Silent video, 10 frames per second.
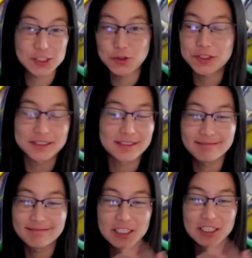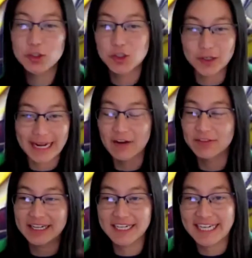You could lose your account.
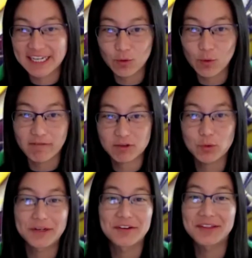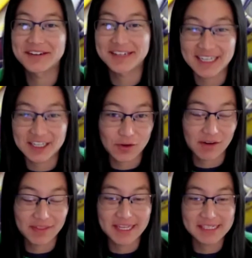They could kick you off Twitter. They could kick you
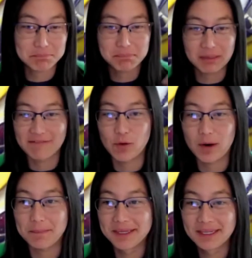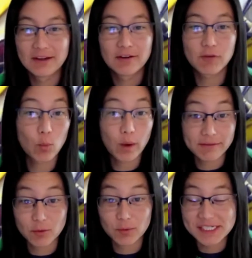off this platform for
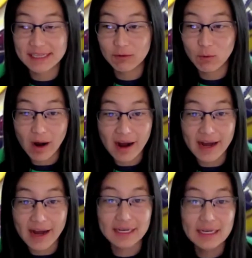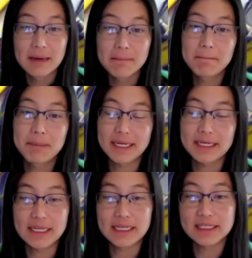whatever reason they want. But
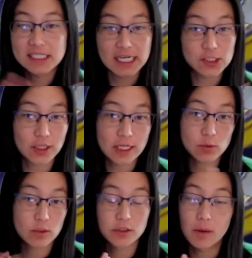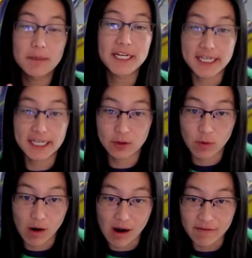in a decentralized world, nobody can kick you
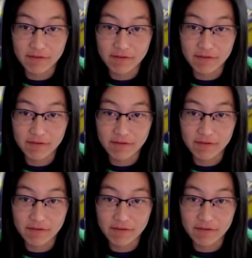off.